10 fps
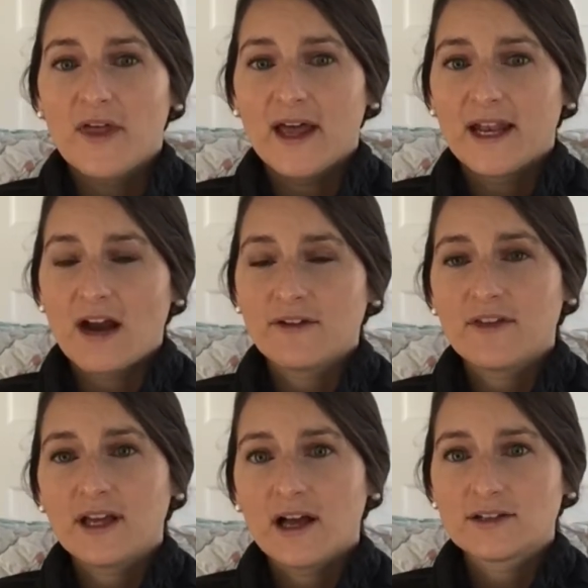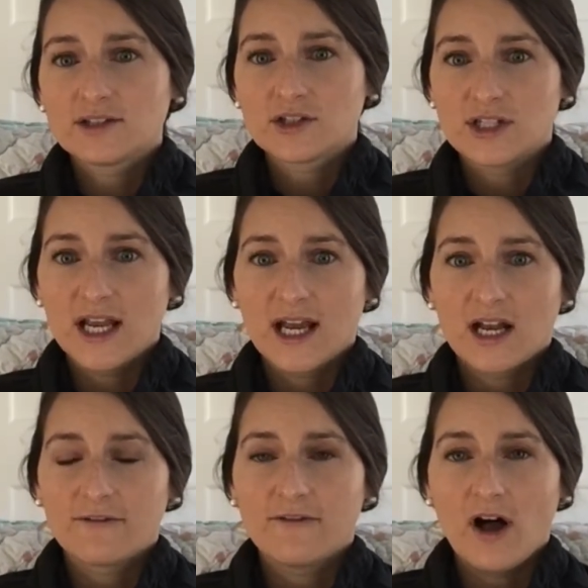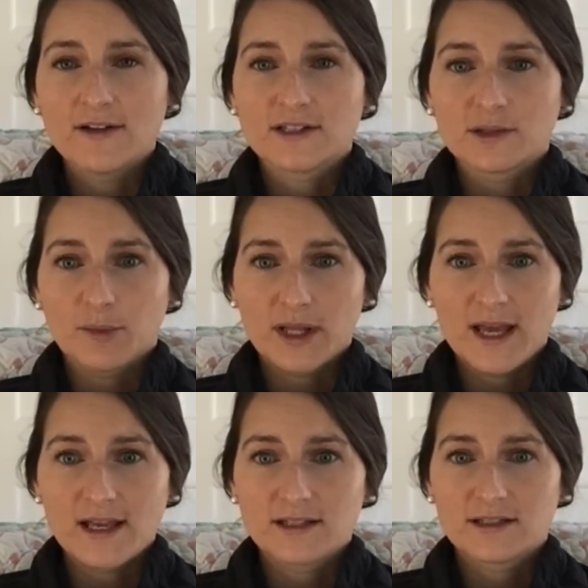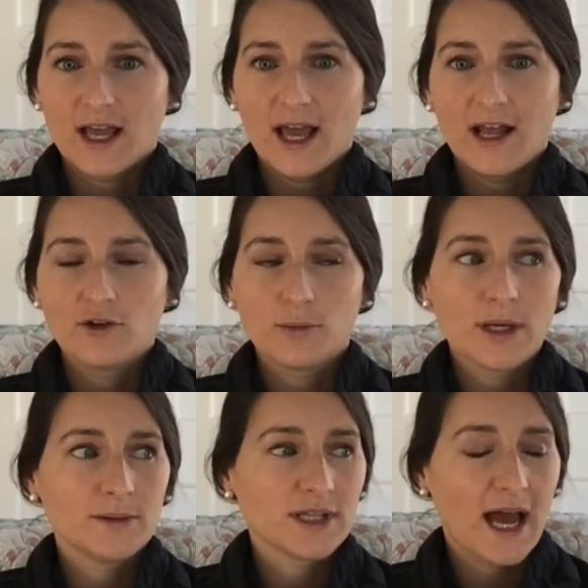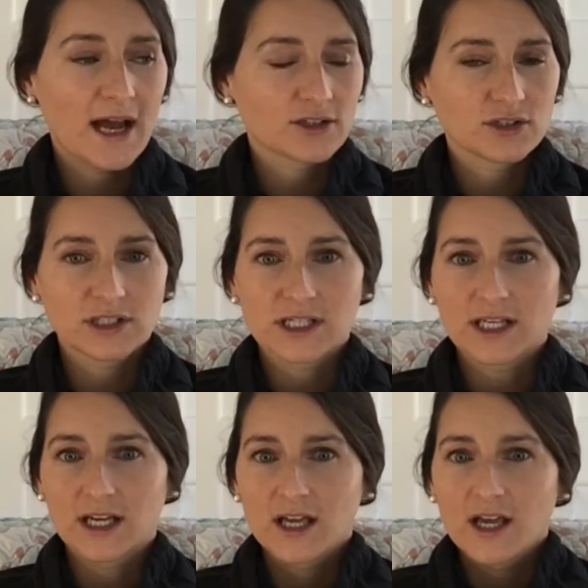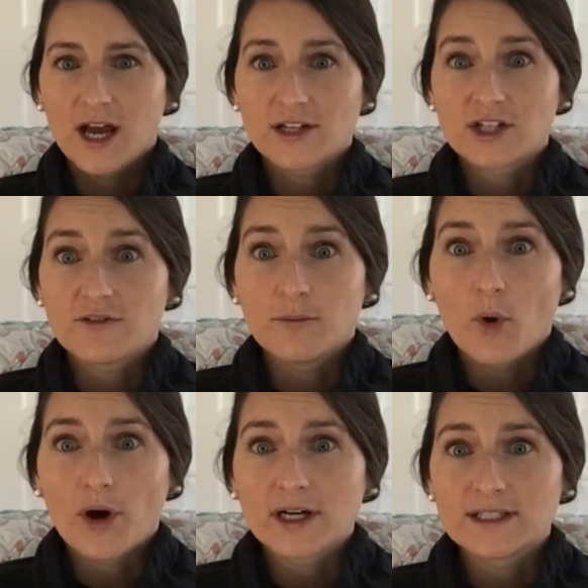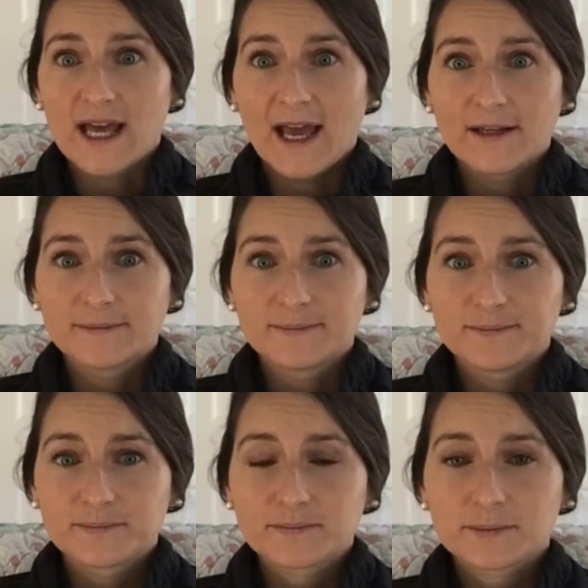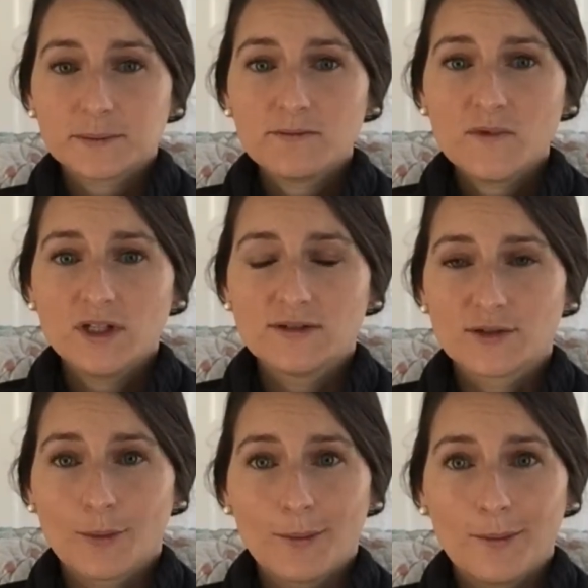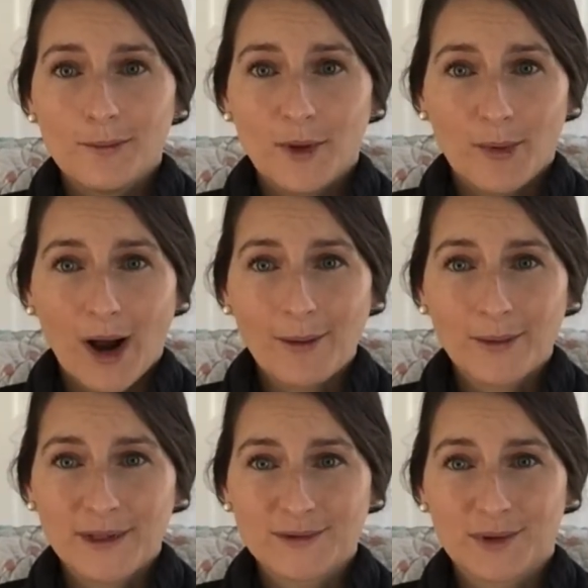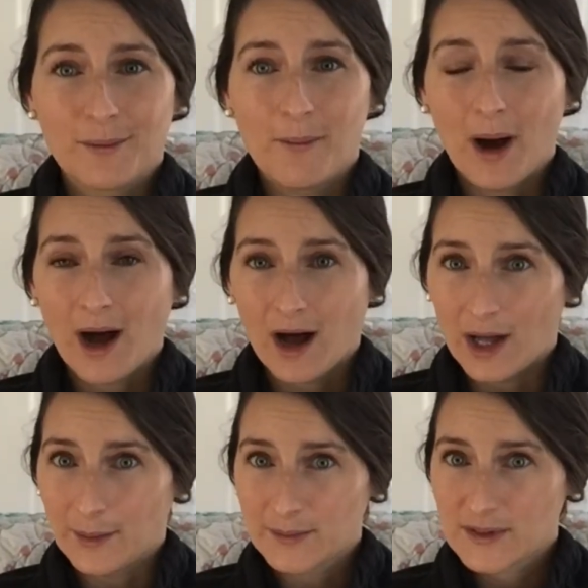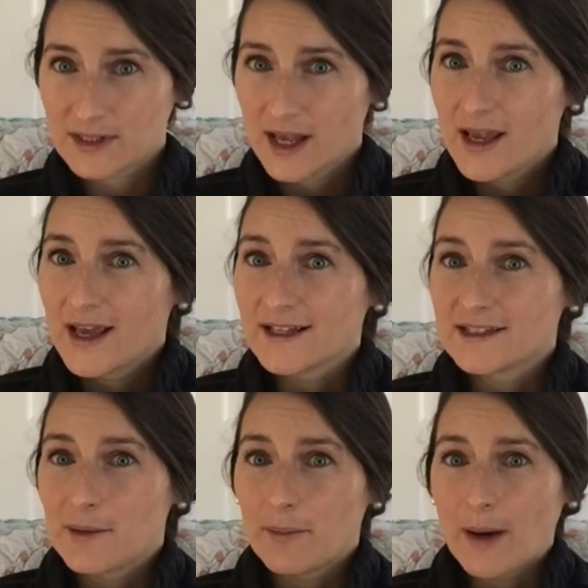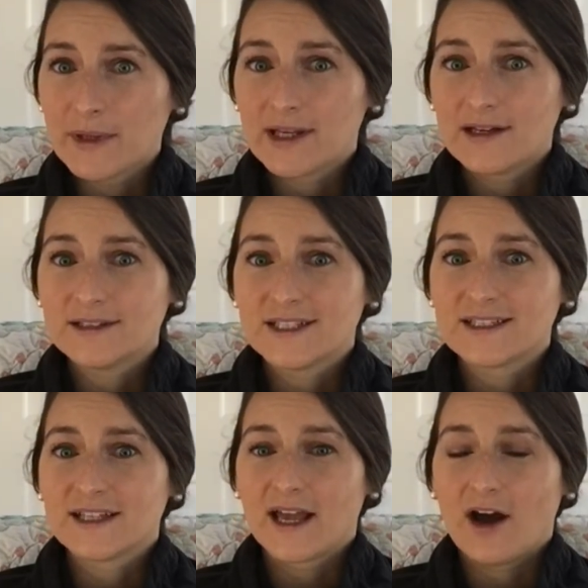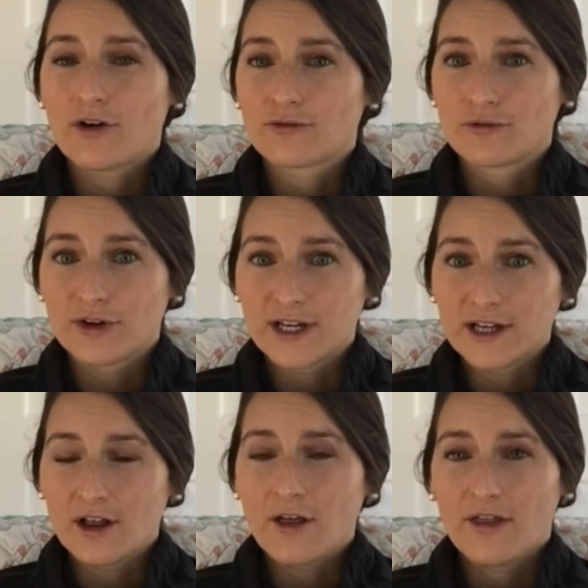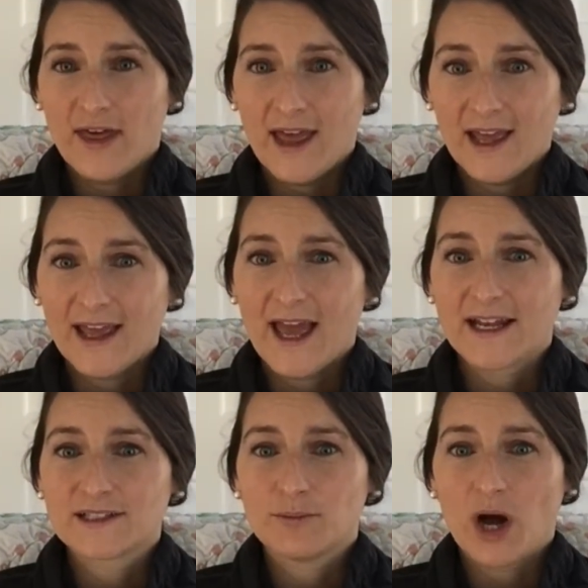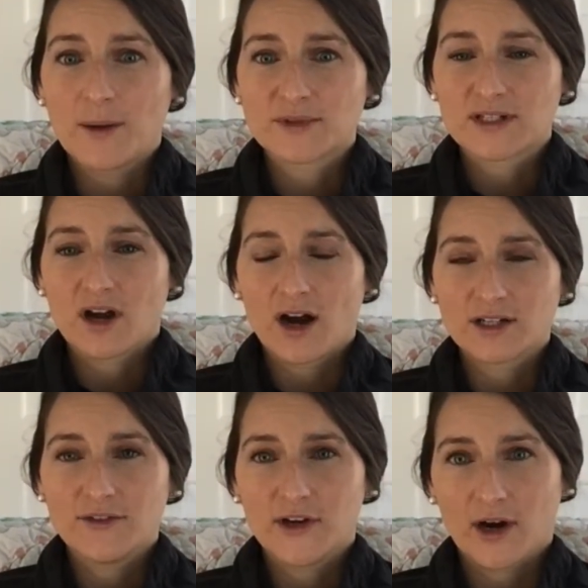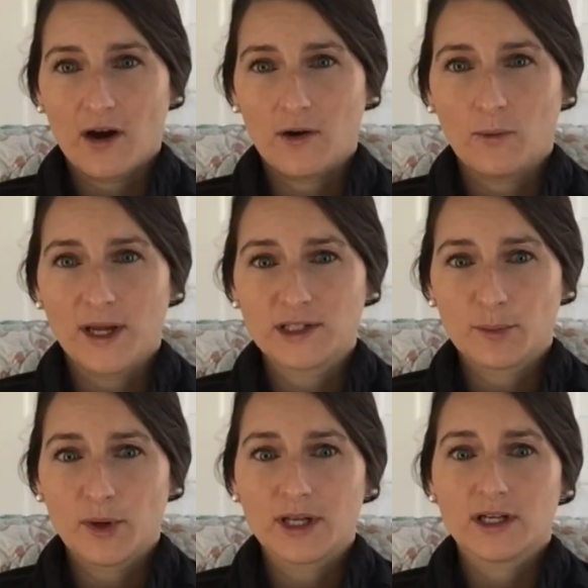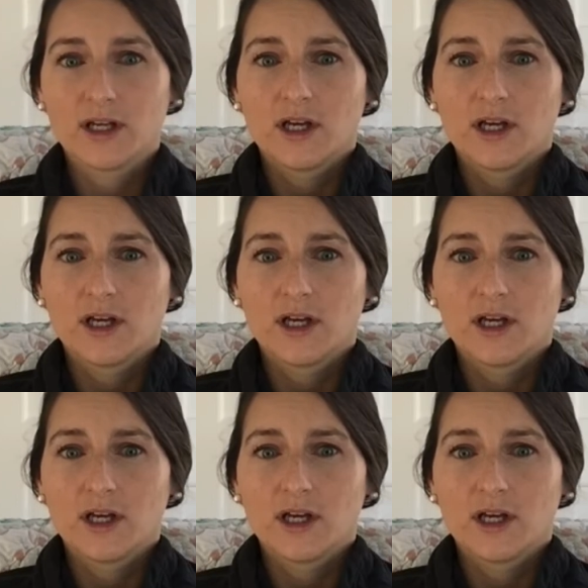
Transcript: then everything else in your day kind of falls into place and you'll be able to actually achieve more in a day. So the problem is with moms is that mommy guilt is like a real thing. And as moms, it's hard to figure out a way to put